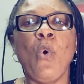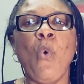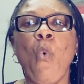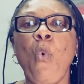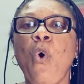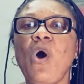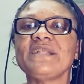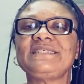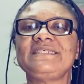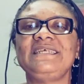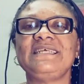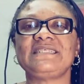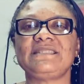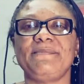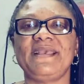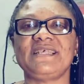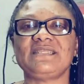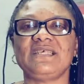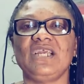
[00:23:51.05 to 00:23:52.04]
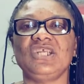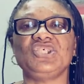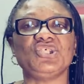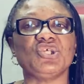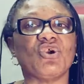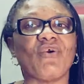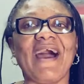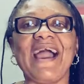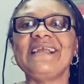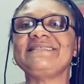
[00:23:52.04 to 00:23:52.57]
Watch this message.
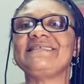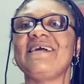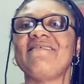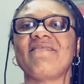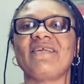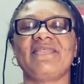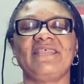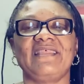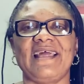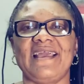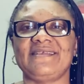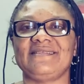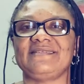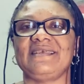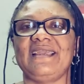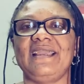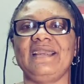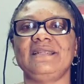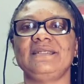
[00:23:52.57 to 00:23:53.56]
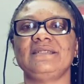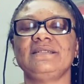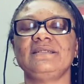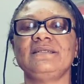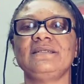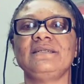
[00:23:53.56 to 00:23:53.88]
Write everything I said.